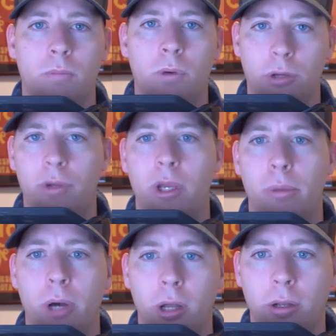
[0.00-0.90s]
would agree
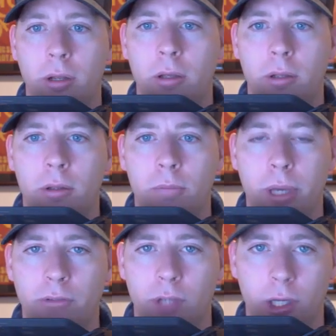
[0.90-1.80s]
upon
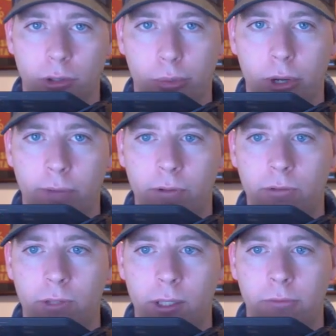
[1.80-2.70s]
based on your
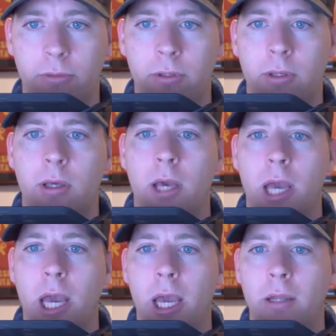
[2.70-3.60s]
preference list.
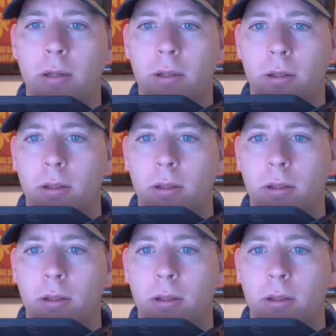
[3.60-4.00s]
And